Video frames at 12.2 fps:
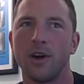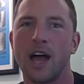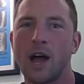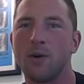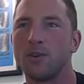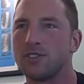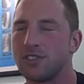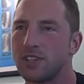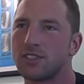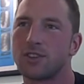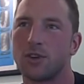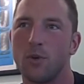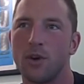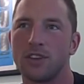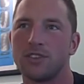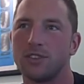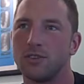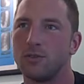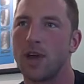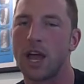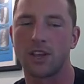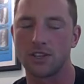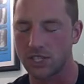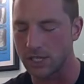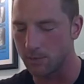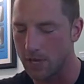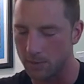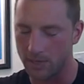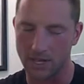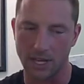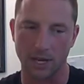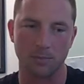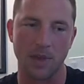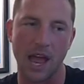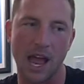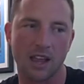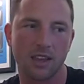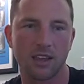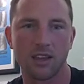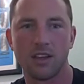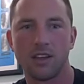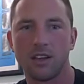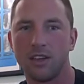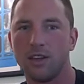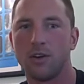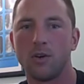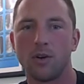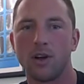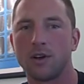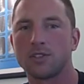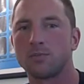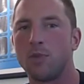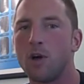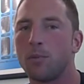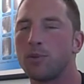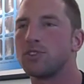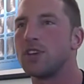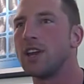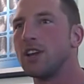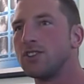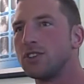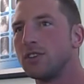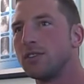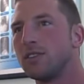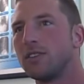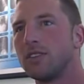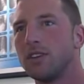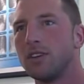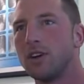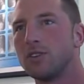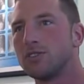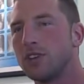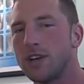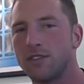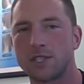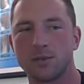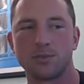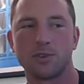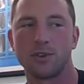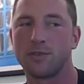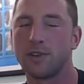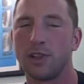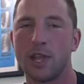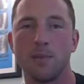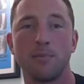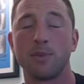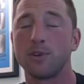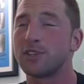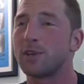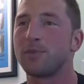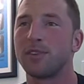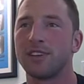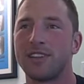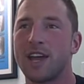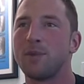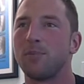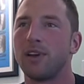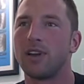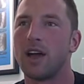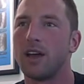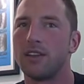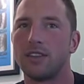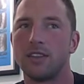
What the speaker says: how is this going to, I could see maybe getting back a small percentage and still having some sort of a limp or something like that, but